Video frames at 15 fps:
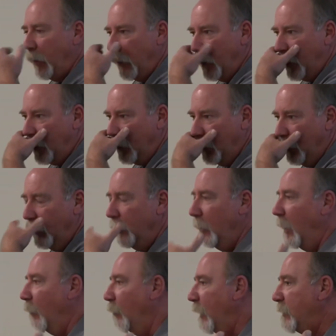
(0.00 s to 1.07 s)
wear a
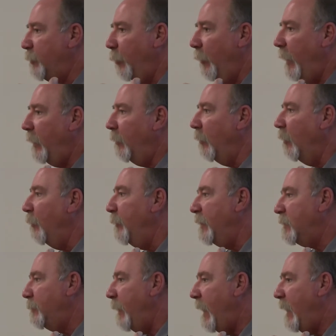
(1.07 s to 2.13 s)
respirator or a
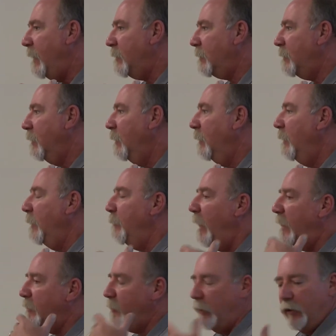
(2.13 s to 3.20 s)
mist mask.
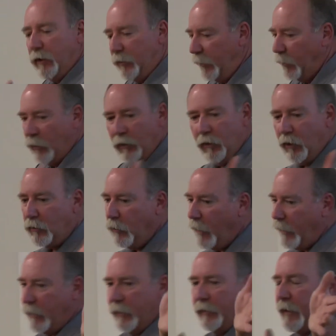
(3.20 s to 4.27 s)
Make sure you're going to look
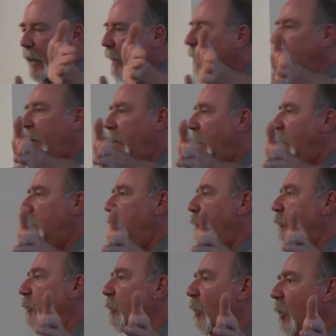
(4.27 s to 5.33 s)
like an alien out
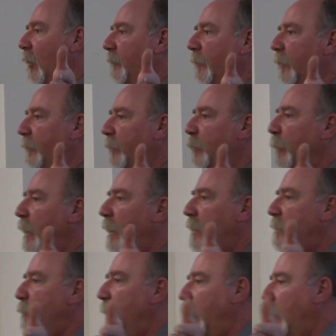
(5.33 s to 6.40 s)
there in your yard for a few minutes,